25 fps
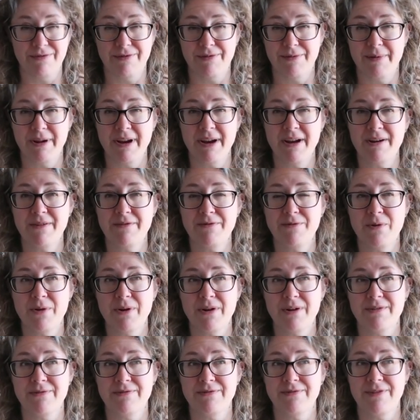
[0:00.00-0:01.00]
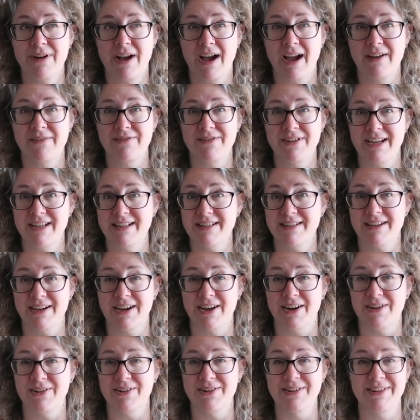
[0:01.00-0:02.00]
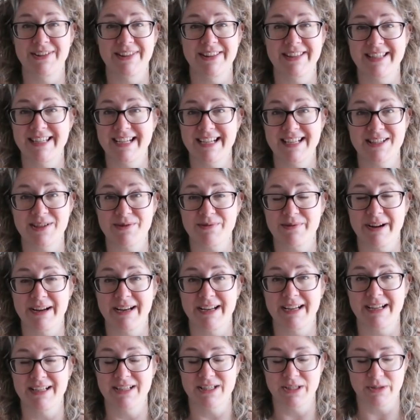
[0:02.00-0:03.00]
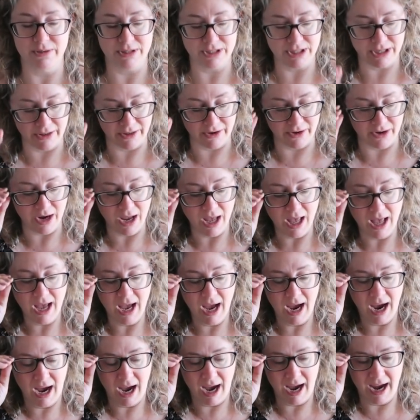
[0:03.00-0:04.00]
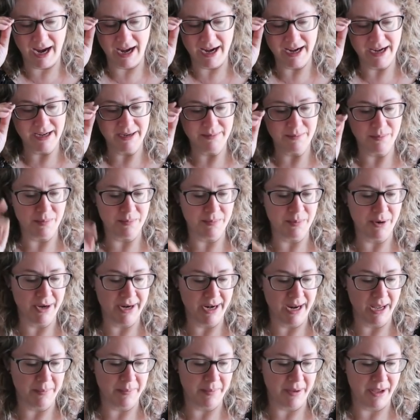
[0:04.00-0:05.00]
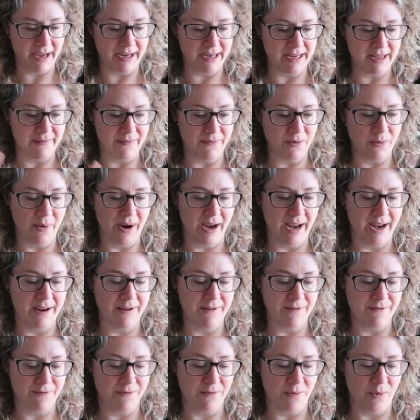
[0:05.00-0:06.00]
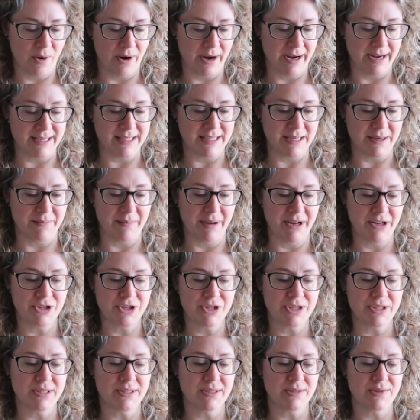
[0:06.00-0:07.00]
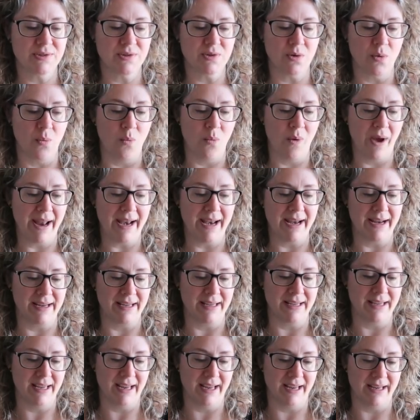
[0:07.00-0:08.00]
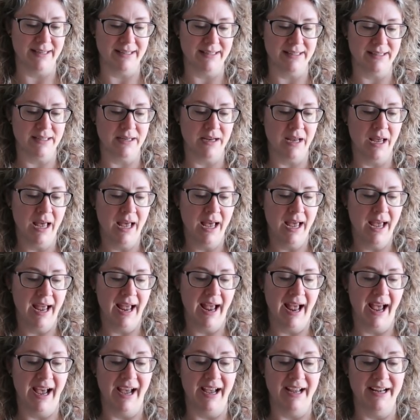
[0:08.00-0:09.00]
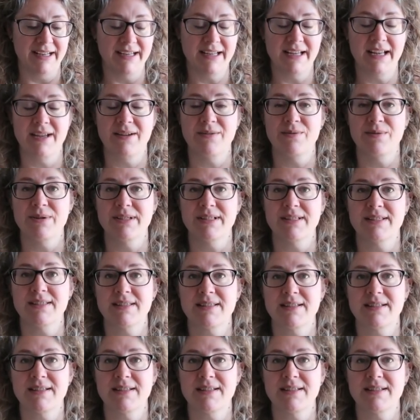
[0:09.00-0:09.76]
three or four or five days ago. The days are running into each other. I put up a giveaway for a Dimensions wedding kit, and it was